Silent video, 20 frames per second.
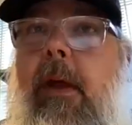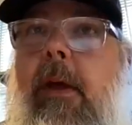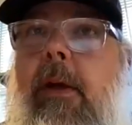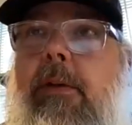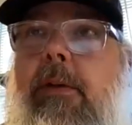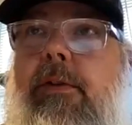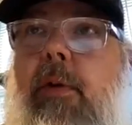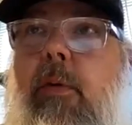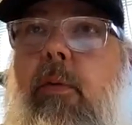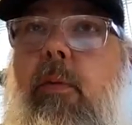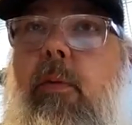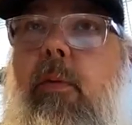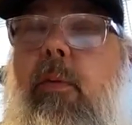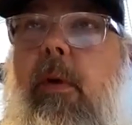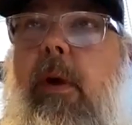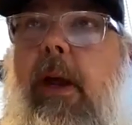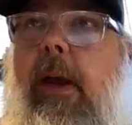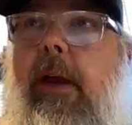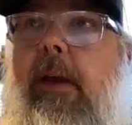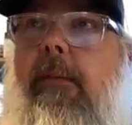So
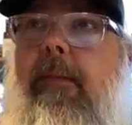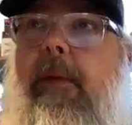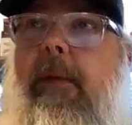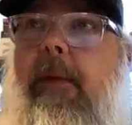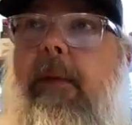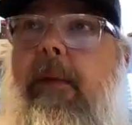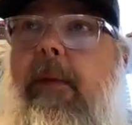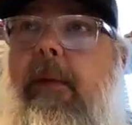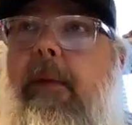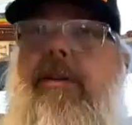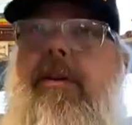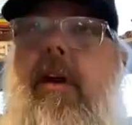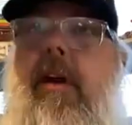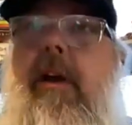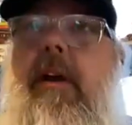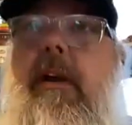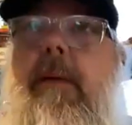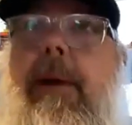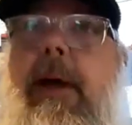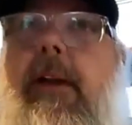as we
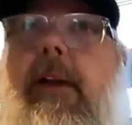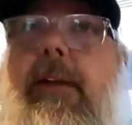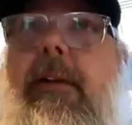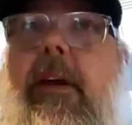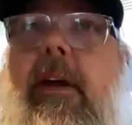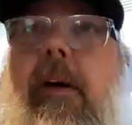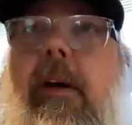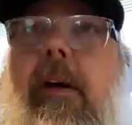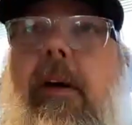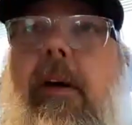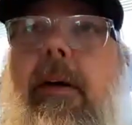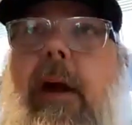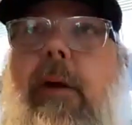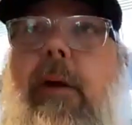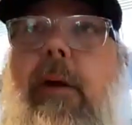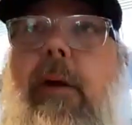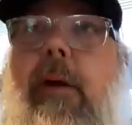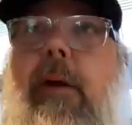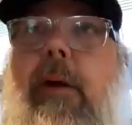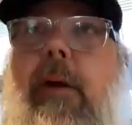thought about how are we
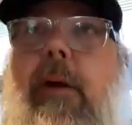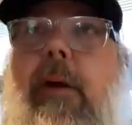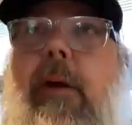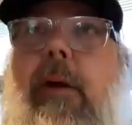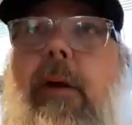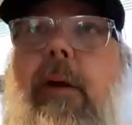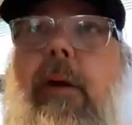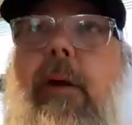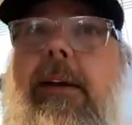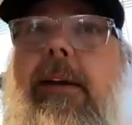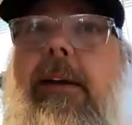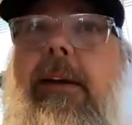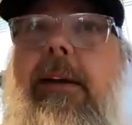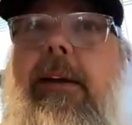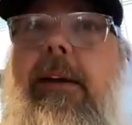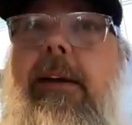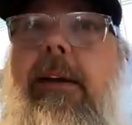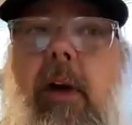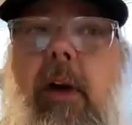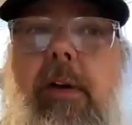going to get back to
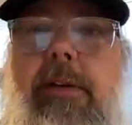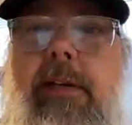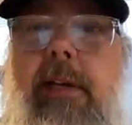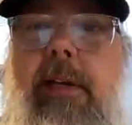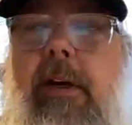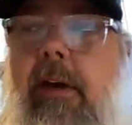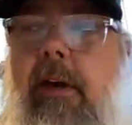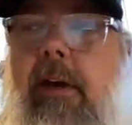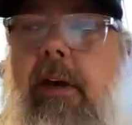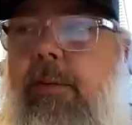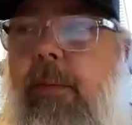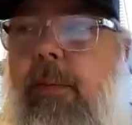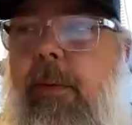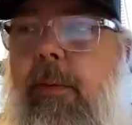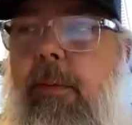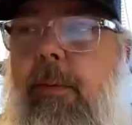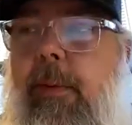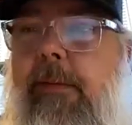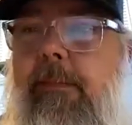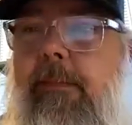work ourselves,
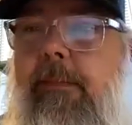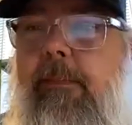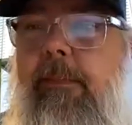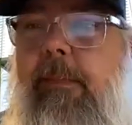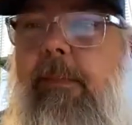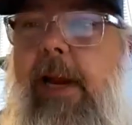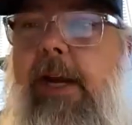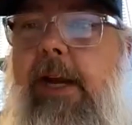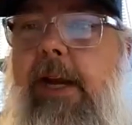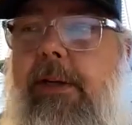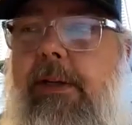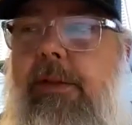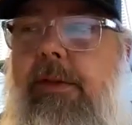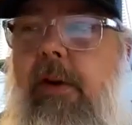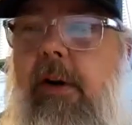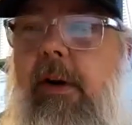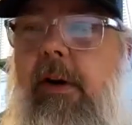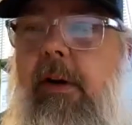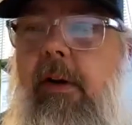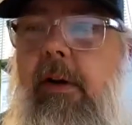we naturally
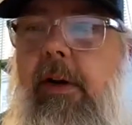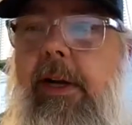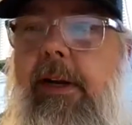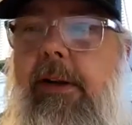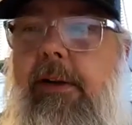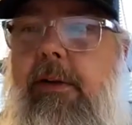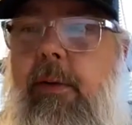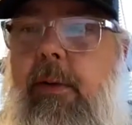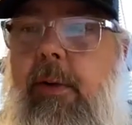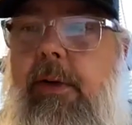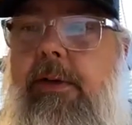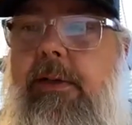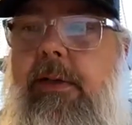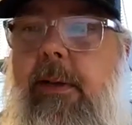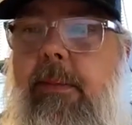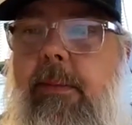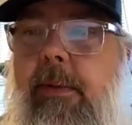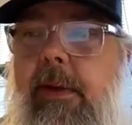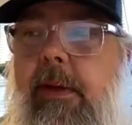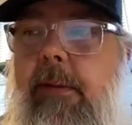started looking towards
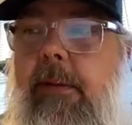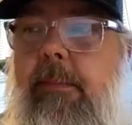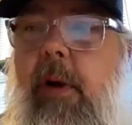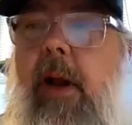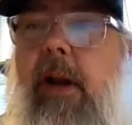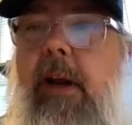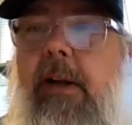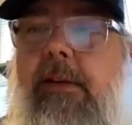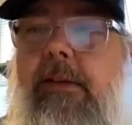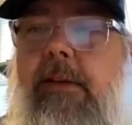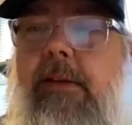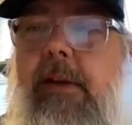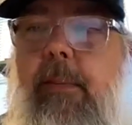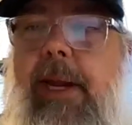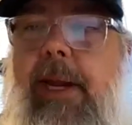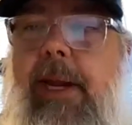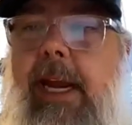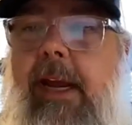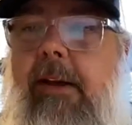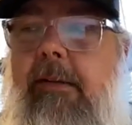some of the products that
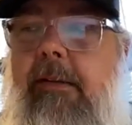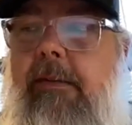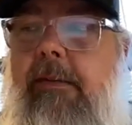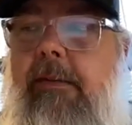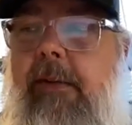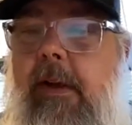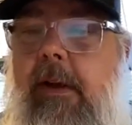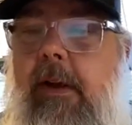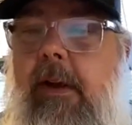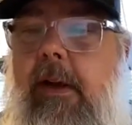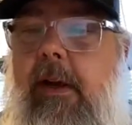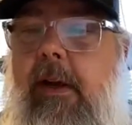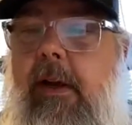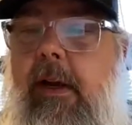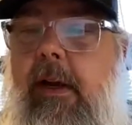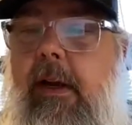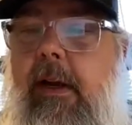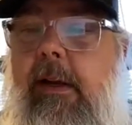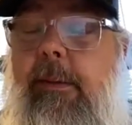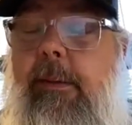we have
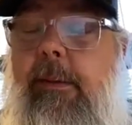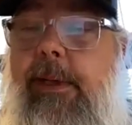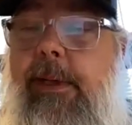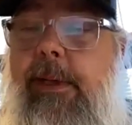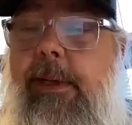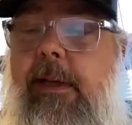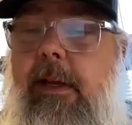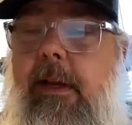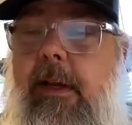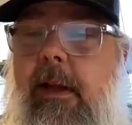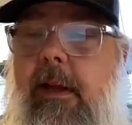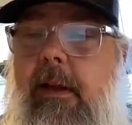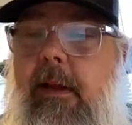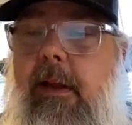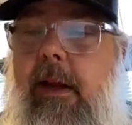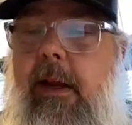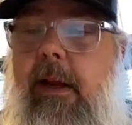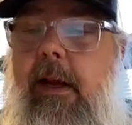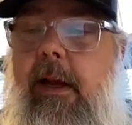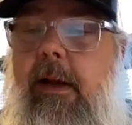and then we sell,
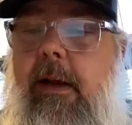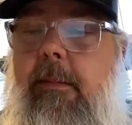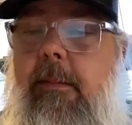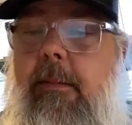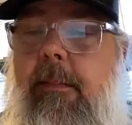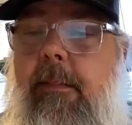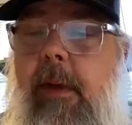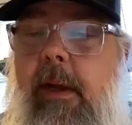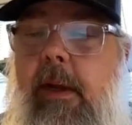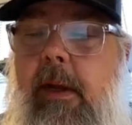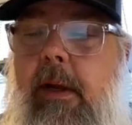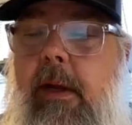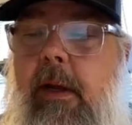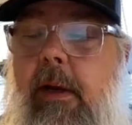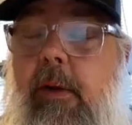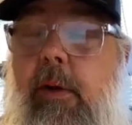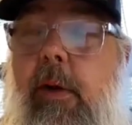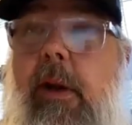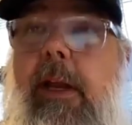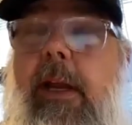
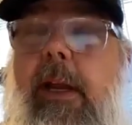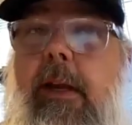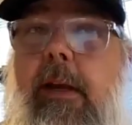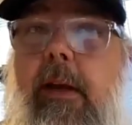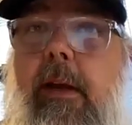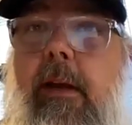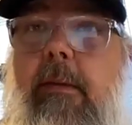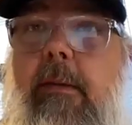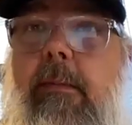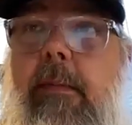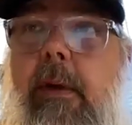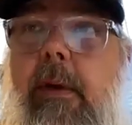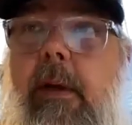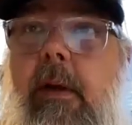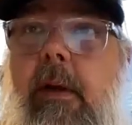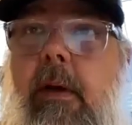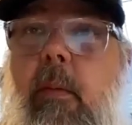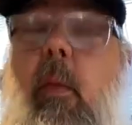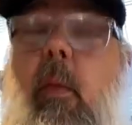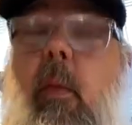acrylic
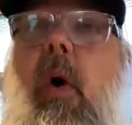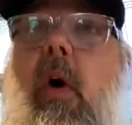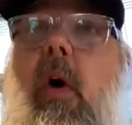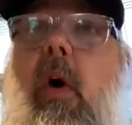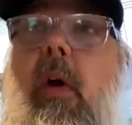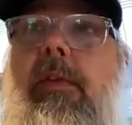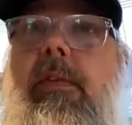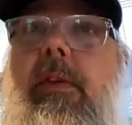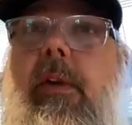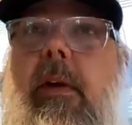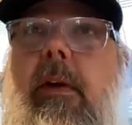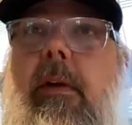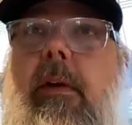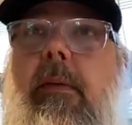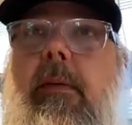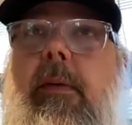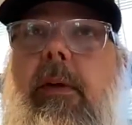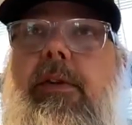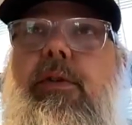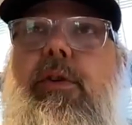walls,
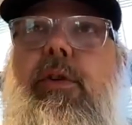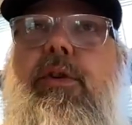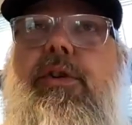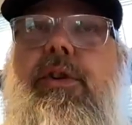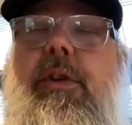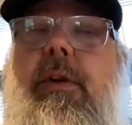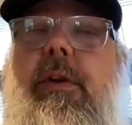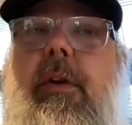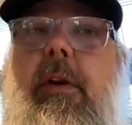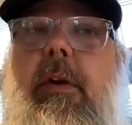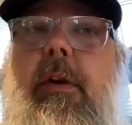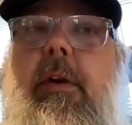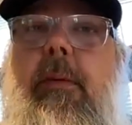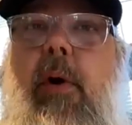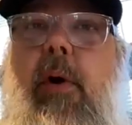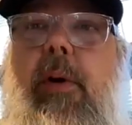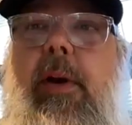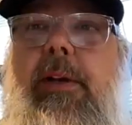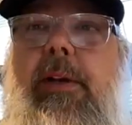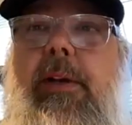extrusion
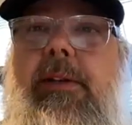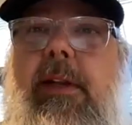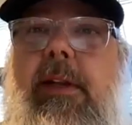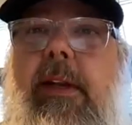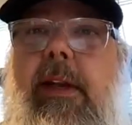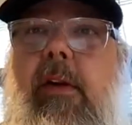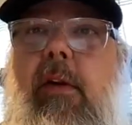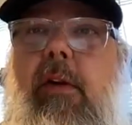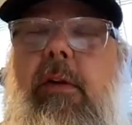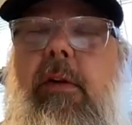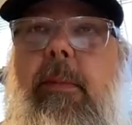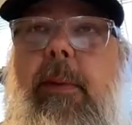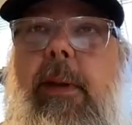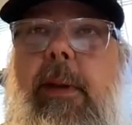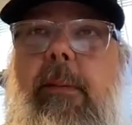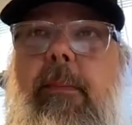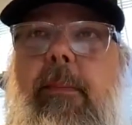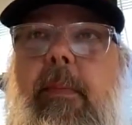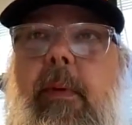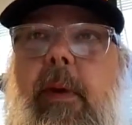components that
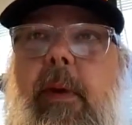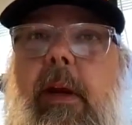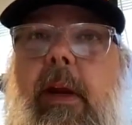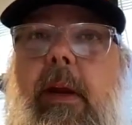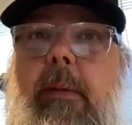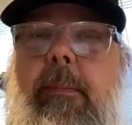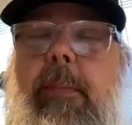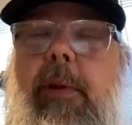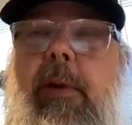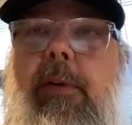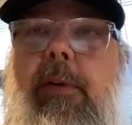ultimately can build